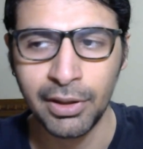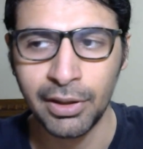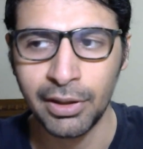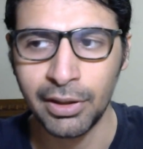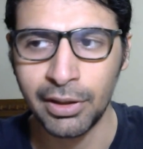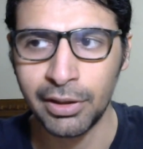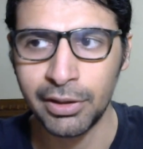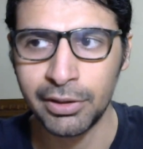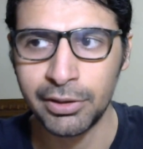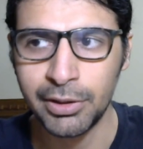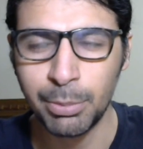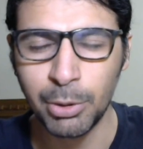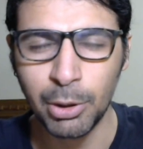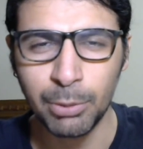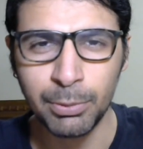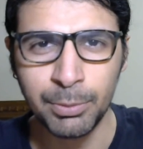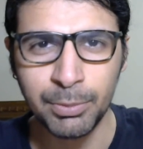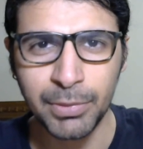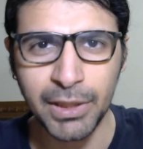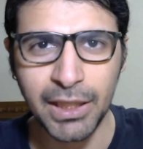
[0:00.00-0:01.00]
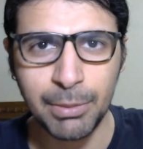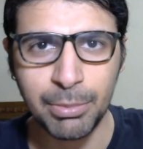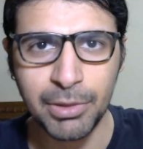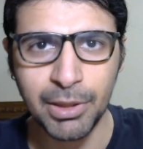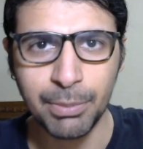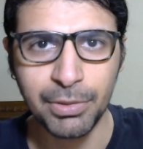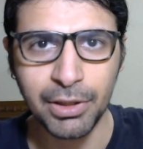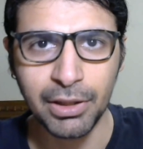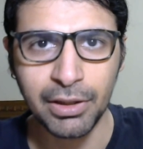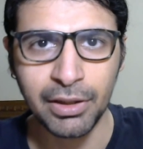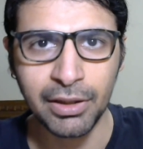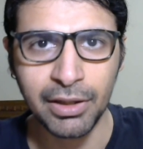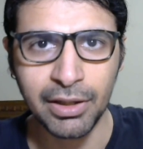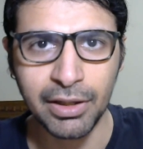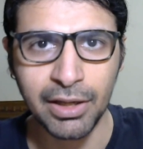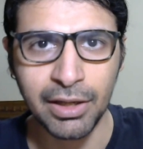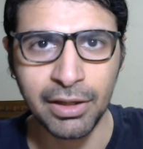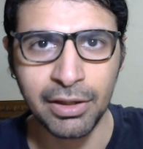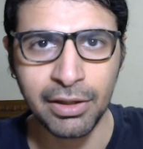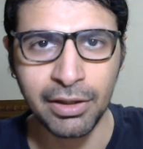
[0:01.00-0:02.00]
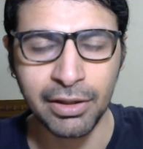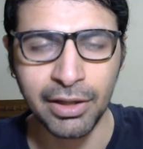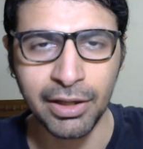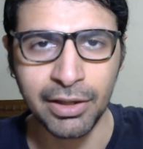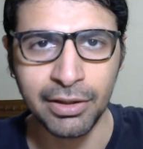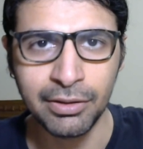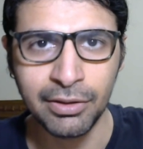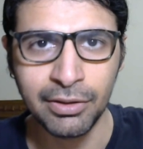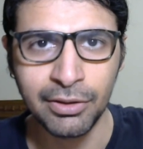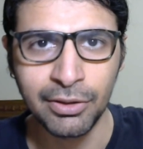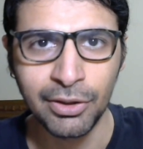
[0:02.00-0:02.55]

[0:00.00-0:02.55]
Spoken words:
the problem keeps appearing again and again.